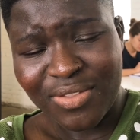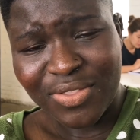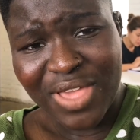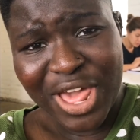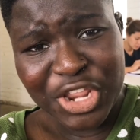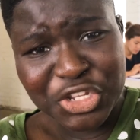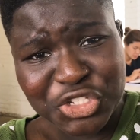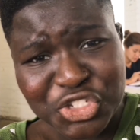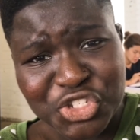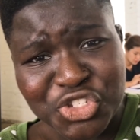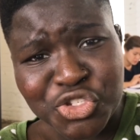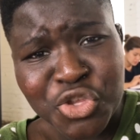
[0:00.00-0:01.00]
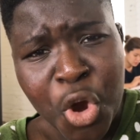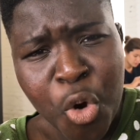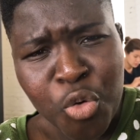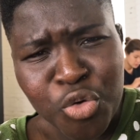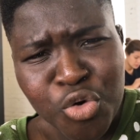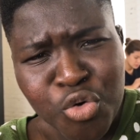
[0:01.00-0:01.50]
That is
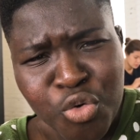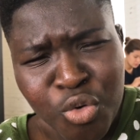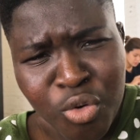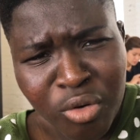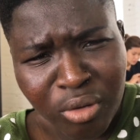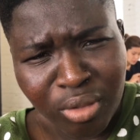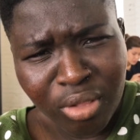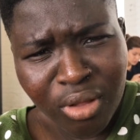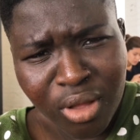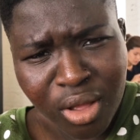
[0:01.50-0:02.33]
so cool.